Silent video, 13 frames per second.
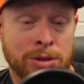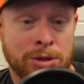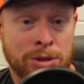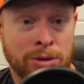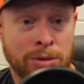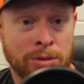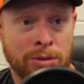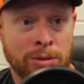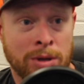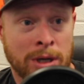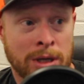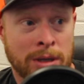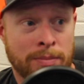to
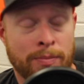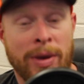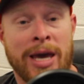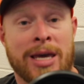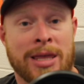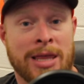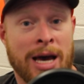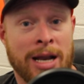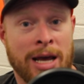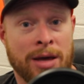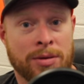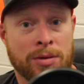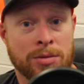make that
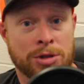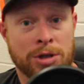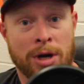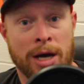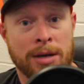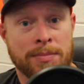ethical shot.